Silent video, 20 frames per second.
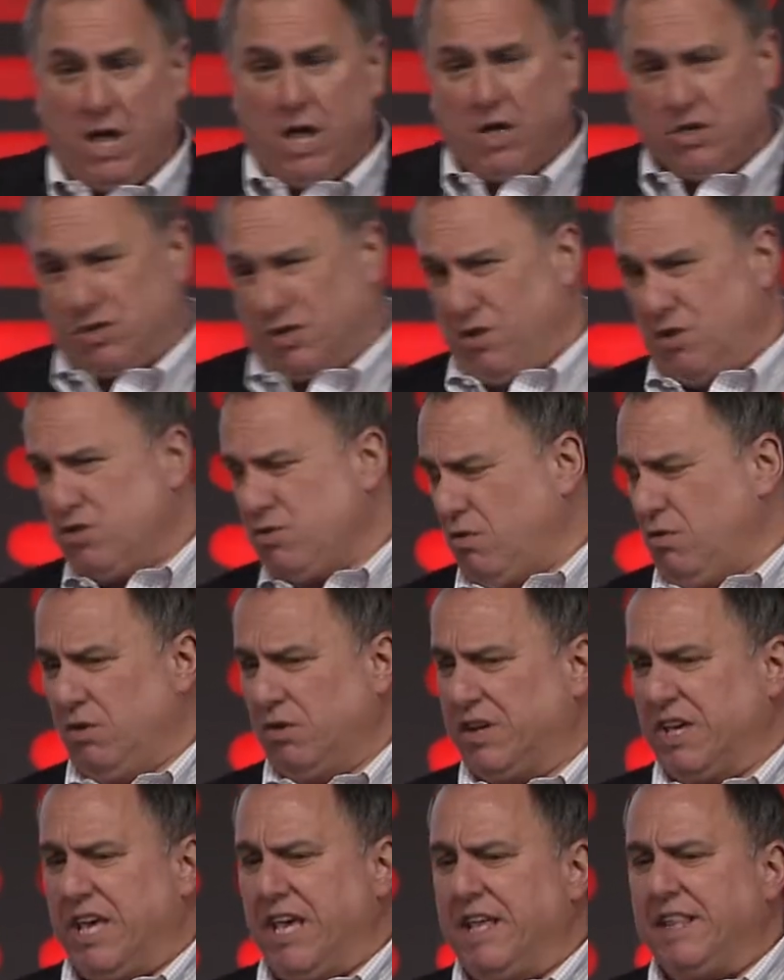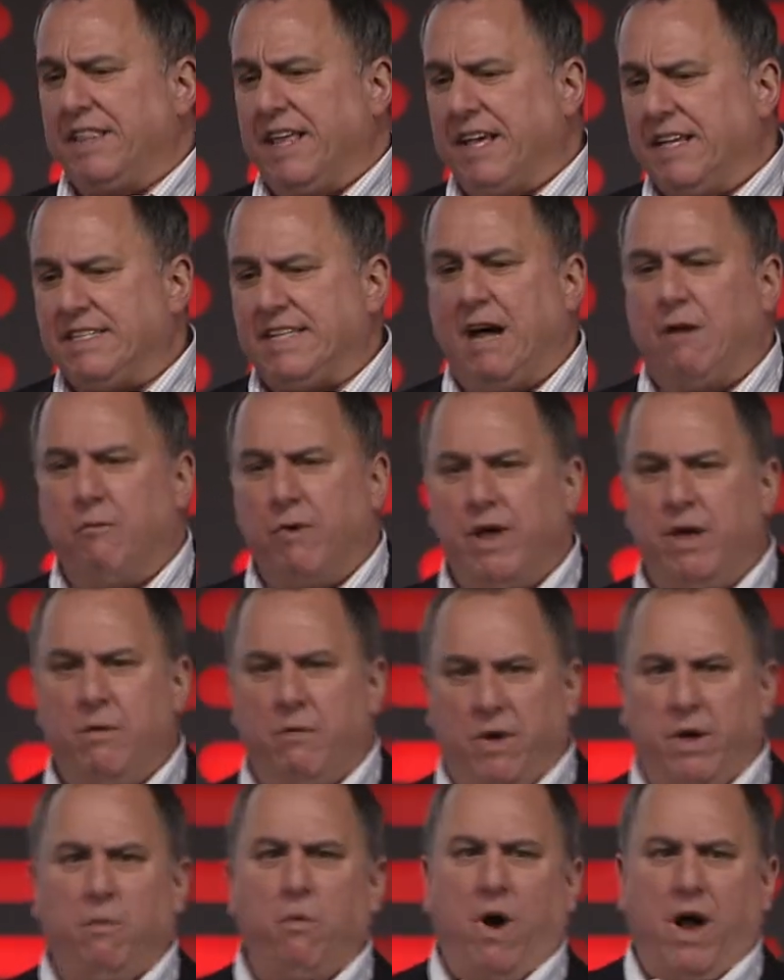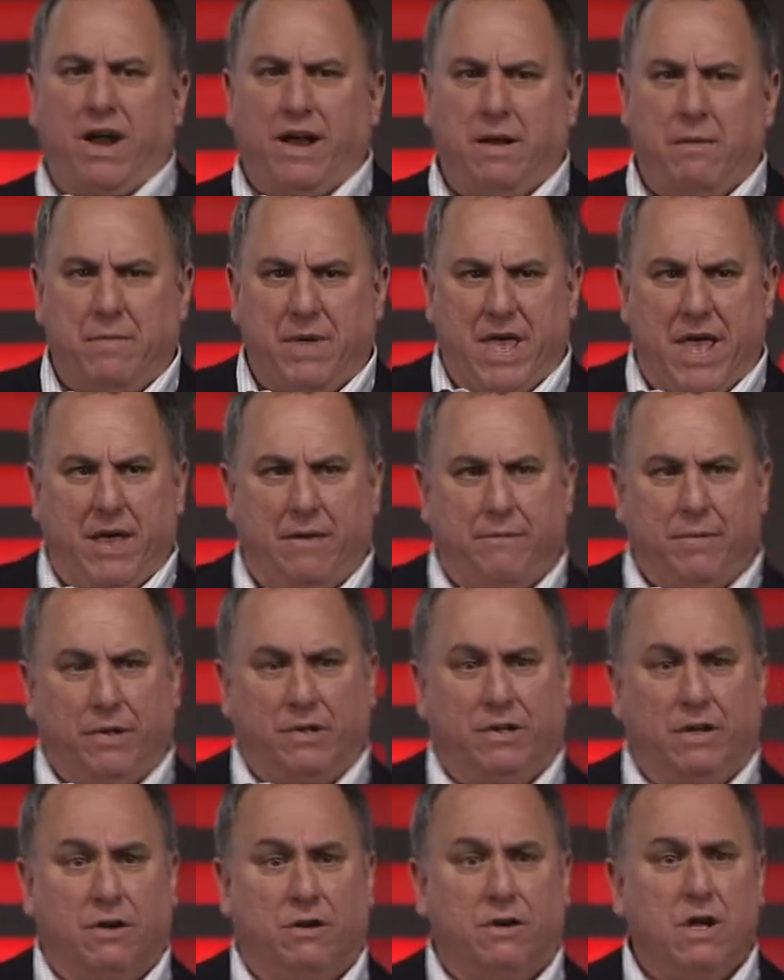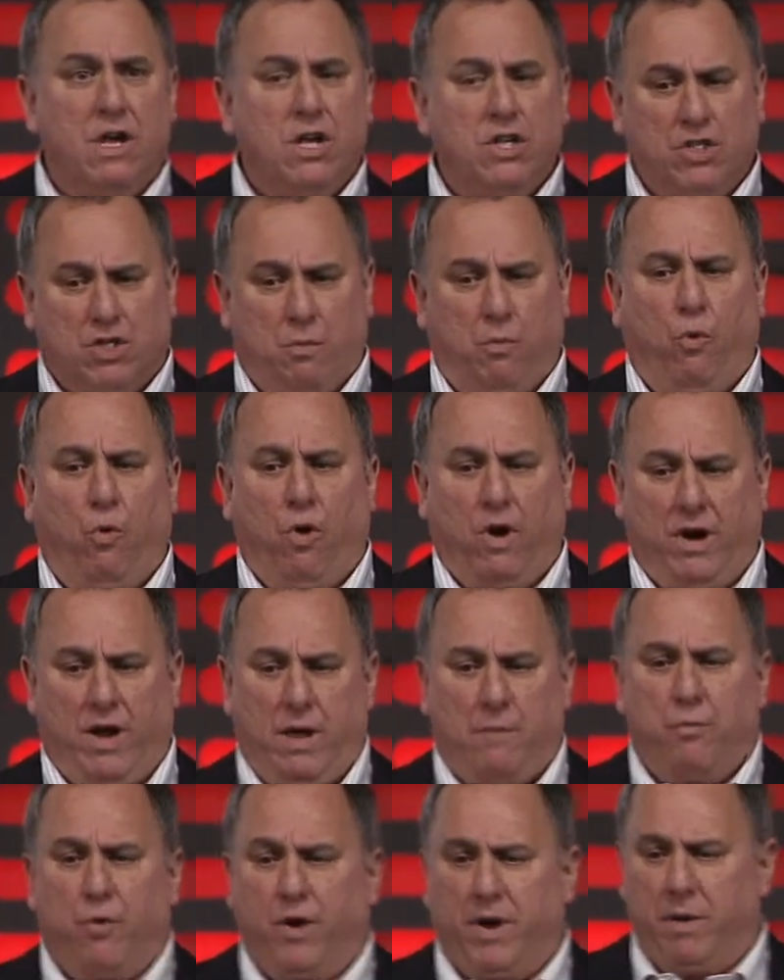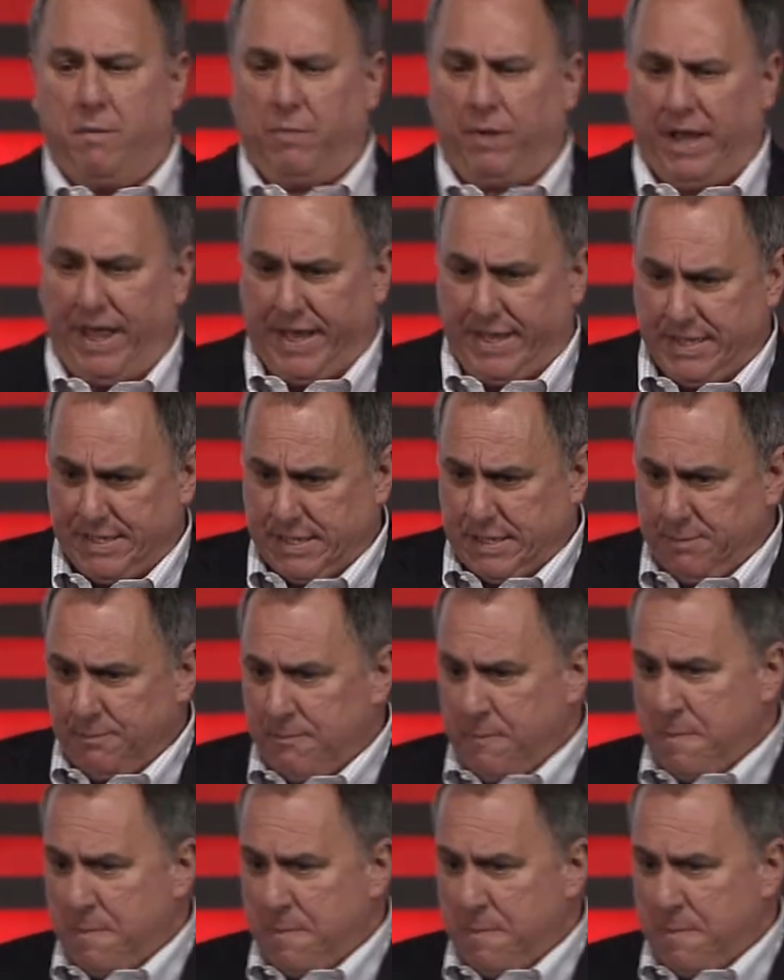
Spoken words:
So those are all key things that we wanted to be able to support and put in place.